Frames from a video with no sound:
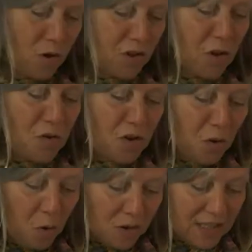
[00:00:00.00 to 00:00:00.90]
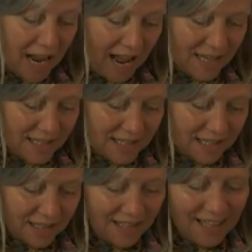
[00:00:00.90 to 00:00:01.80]
What's on your
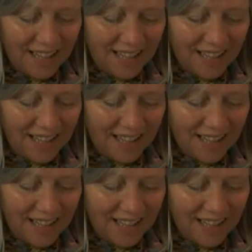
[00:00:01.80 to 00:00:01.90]
desk?